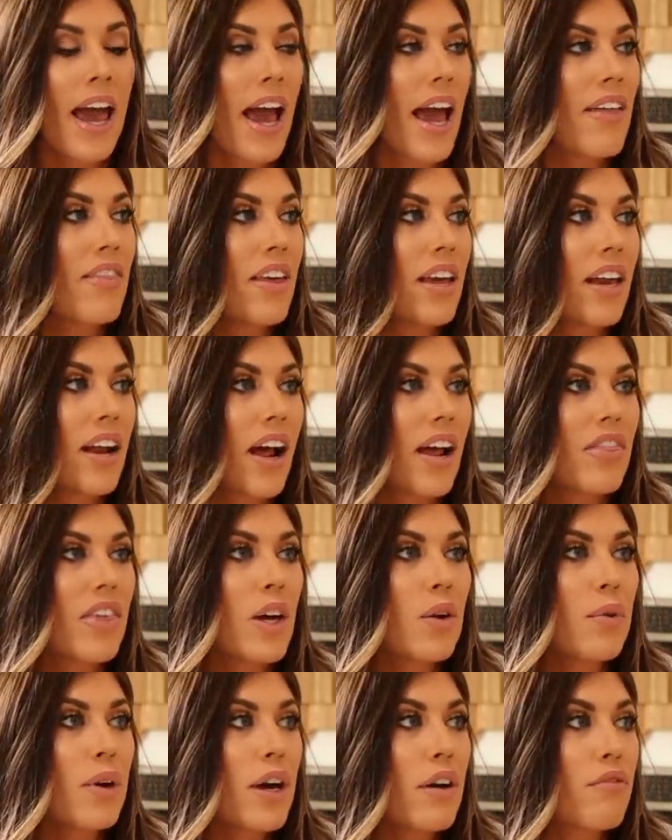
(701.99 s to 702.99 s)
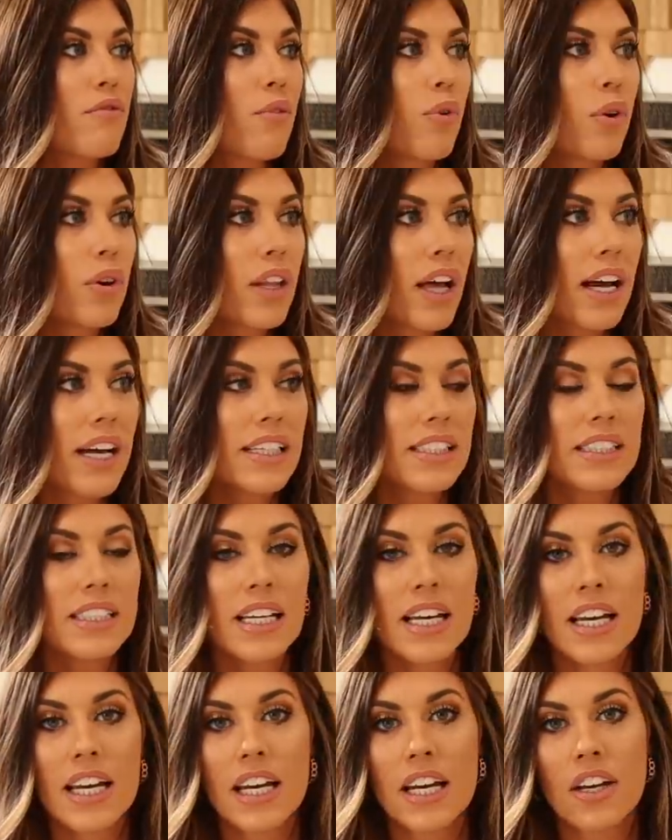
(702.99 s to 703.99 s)
And then I think we have 4 lights
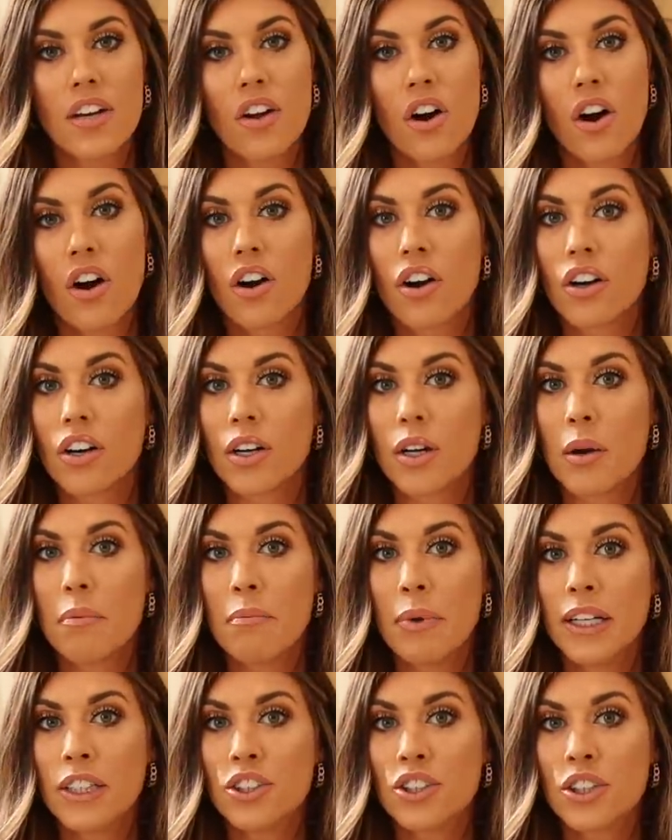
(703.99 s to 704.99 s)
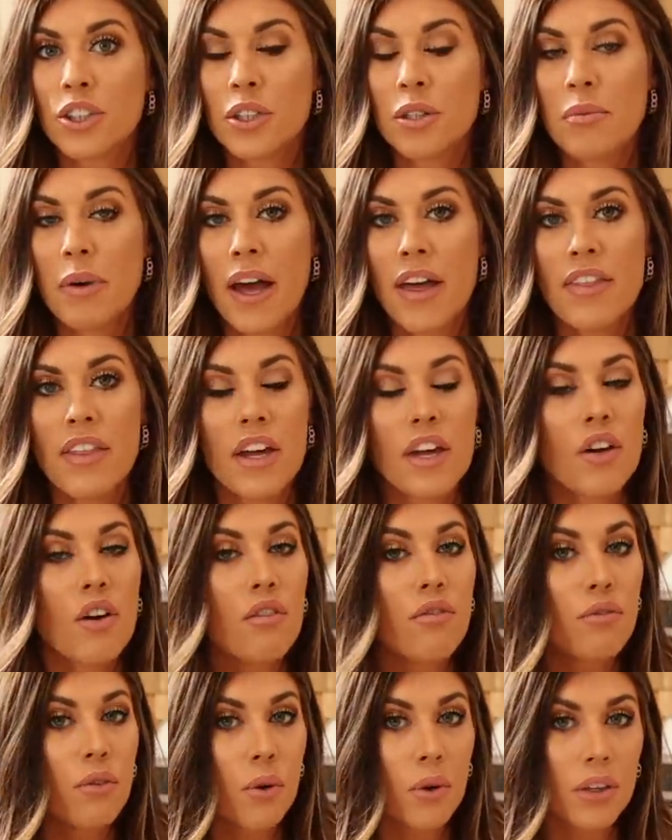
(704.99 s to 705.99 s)
in our bedroom and
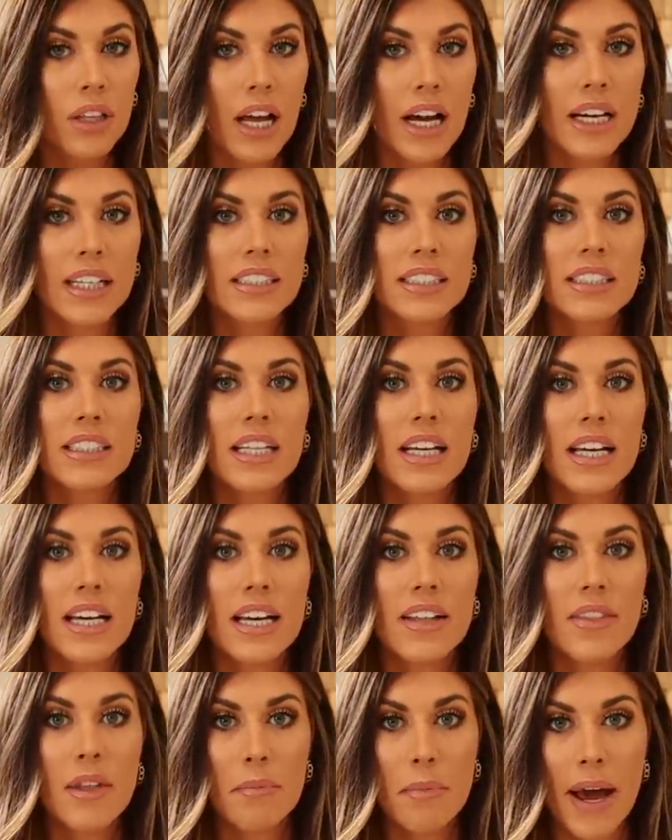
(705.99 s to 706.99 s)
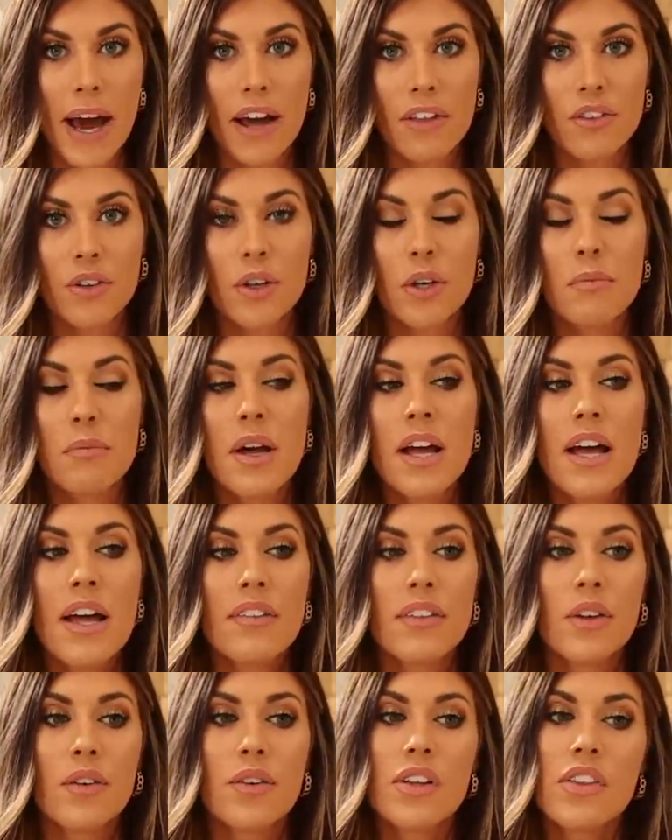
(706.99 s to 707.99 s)
then 4 lights in the bathroom.
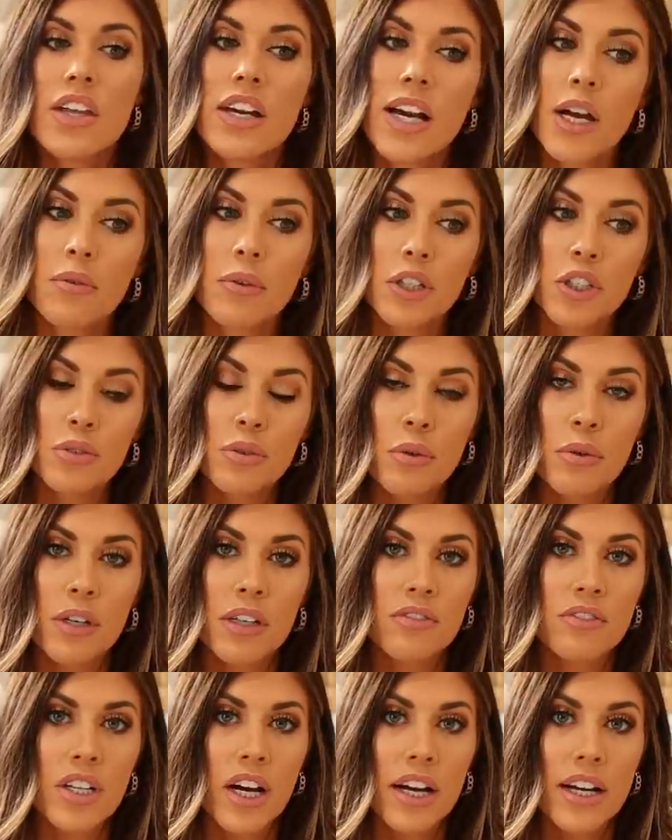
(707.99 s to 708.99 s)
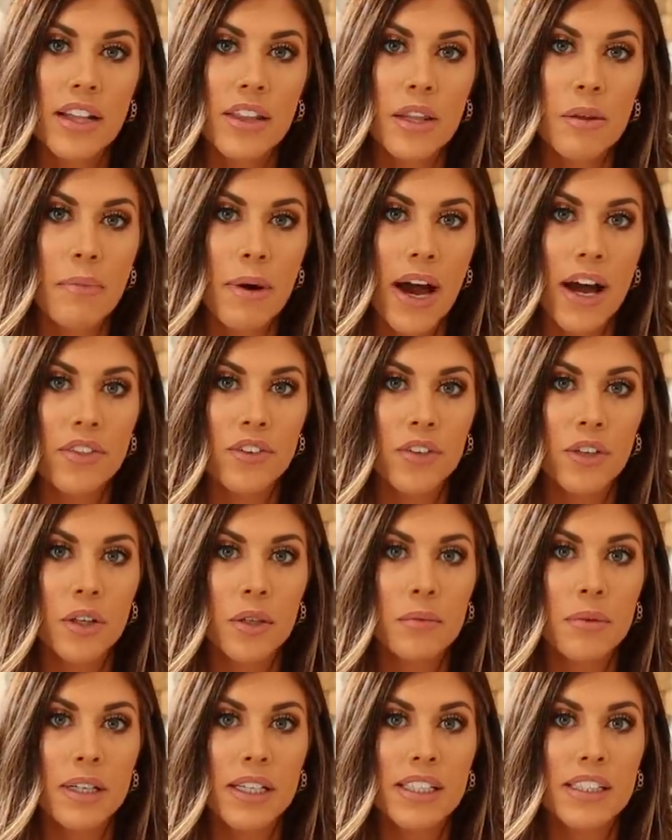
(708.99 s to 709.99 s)
The only thing I wish we would have done in the
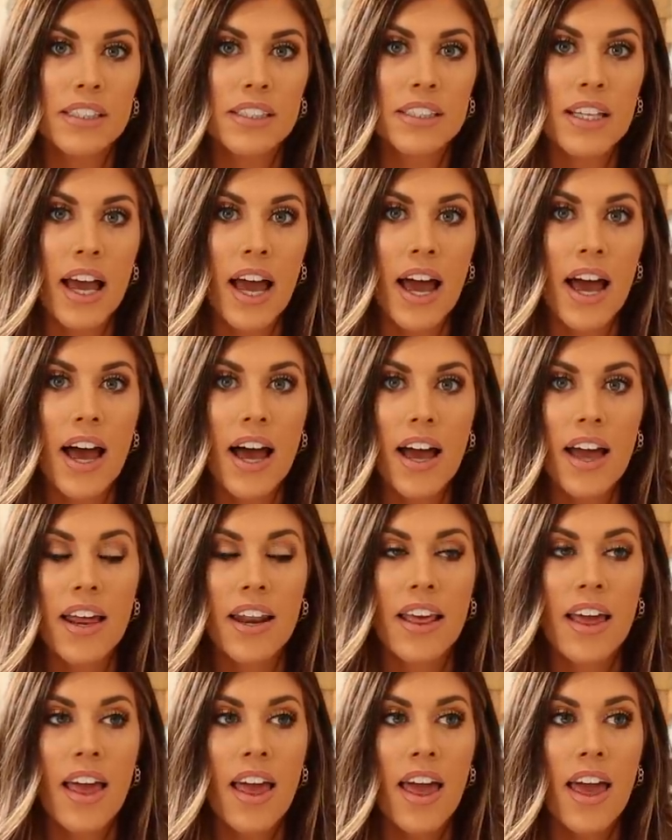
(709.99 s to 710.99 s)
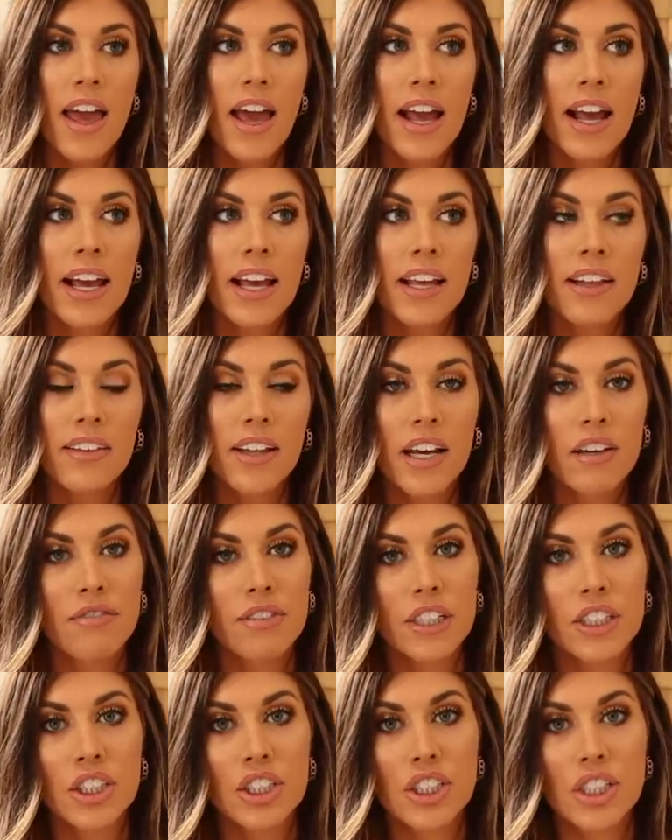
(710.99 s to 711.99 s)
bathroom is had a light
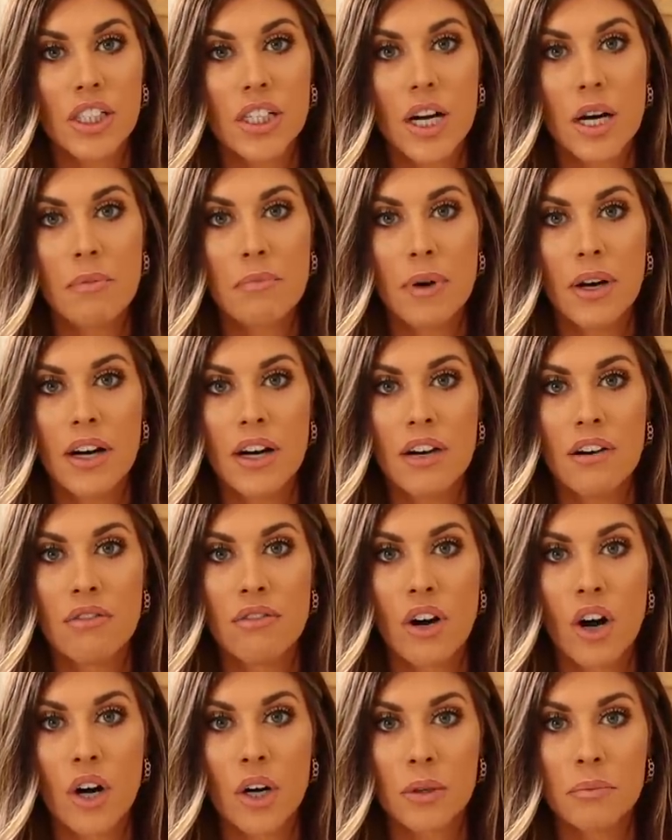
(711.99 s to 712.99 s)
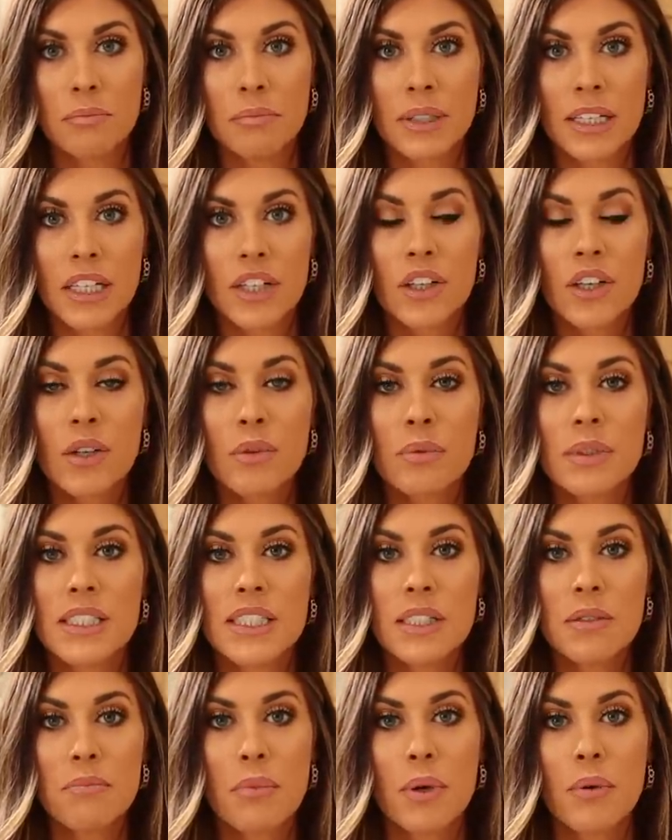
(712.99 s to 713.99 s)
fixture above our mirror. We
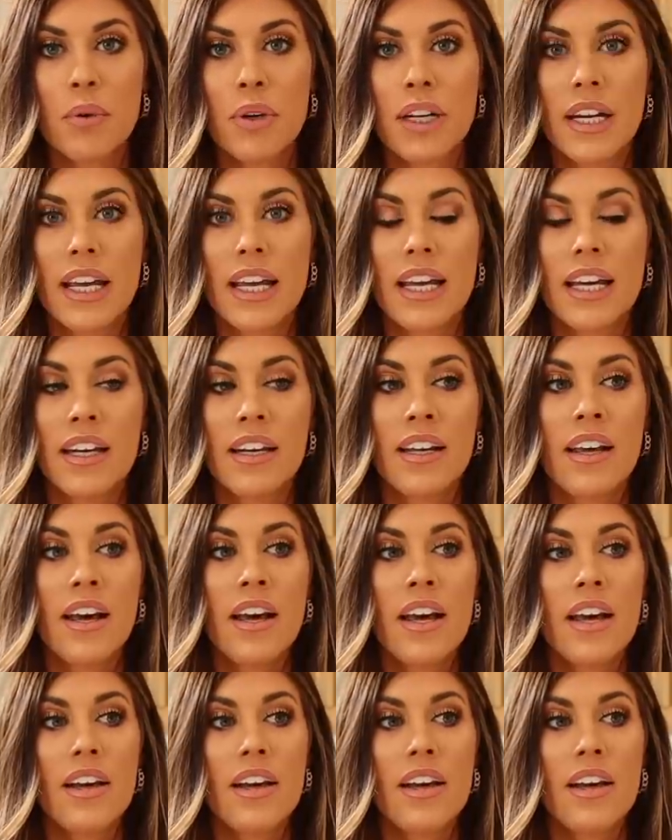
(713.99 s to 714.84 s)
didn't put one in.